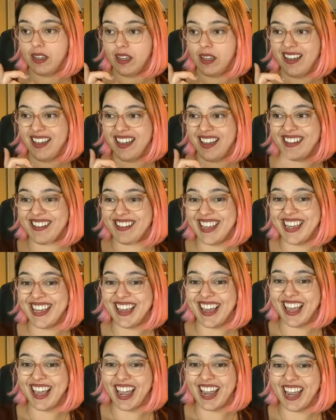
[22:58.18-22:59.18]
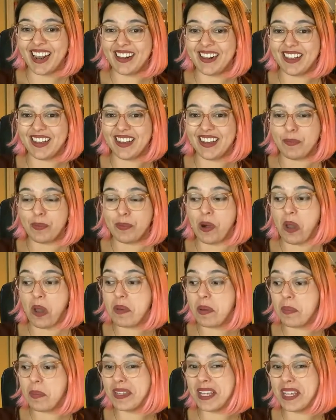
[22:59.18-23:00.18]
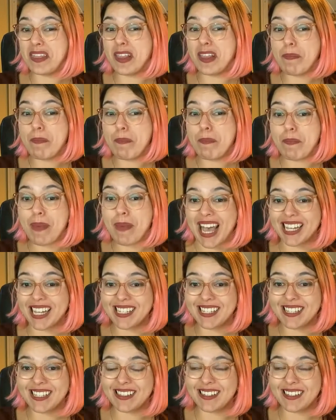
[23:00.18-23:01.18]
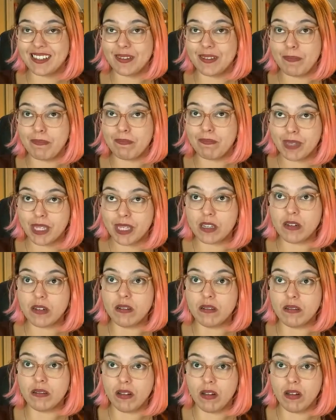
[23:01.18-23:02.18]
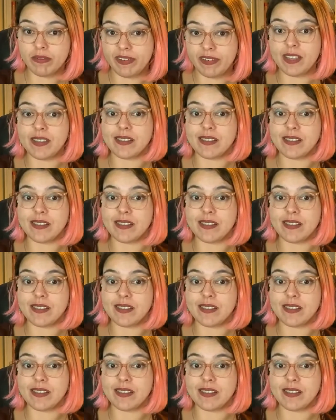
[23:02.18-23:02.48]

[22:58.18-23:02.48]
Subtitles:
and he had probably the best meal of his